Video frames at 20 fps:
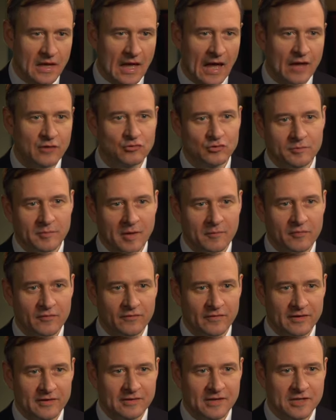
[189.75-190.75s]
I do remember a
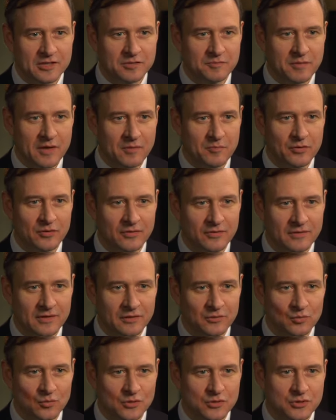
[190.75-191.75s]
very nice paper
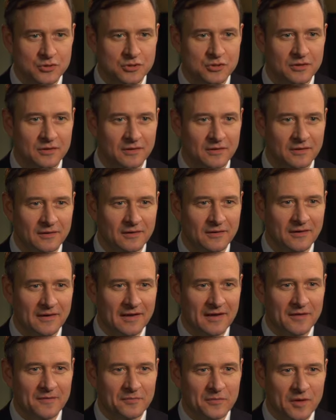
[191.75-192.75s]
that was
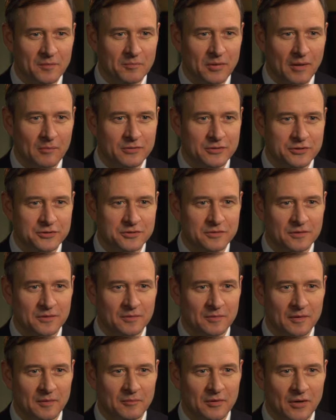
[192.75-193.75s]
published
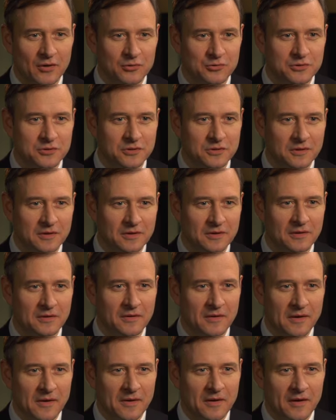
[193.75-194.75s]
about
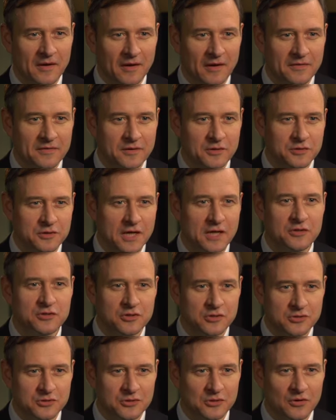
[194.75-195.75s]
I think 10
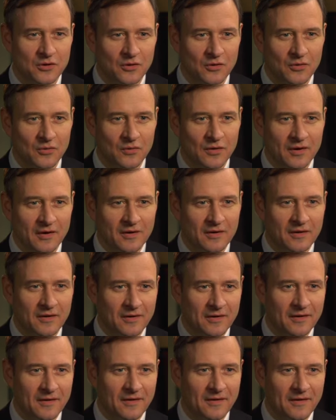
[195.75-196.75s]
years ago,
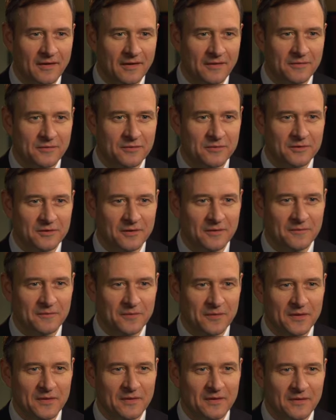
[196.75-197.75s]
and
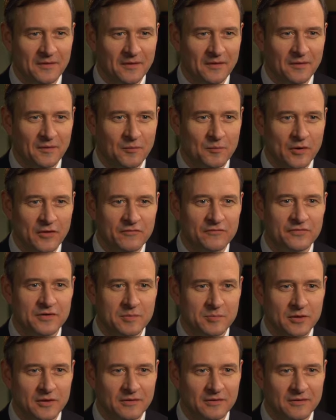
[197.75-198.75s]
by
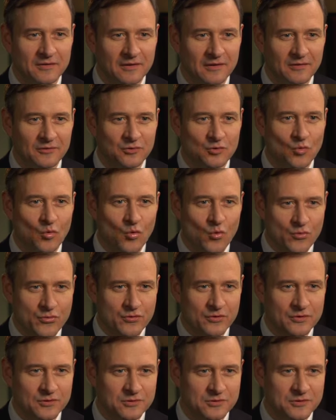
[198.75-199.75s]
Freeman and
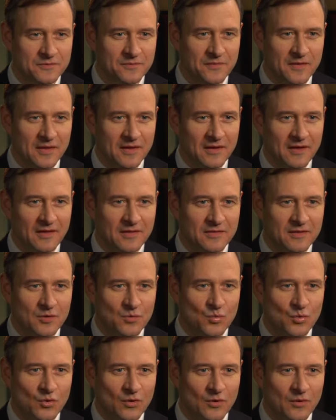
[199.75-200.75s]
co-authors, and they
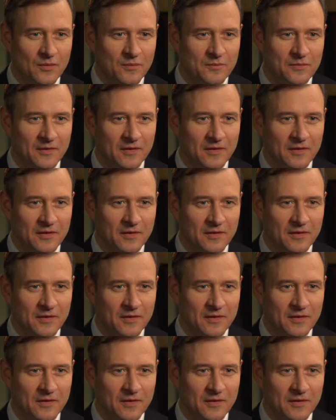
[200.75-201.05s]
were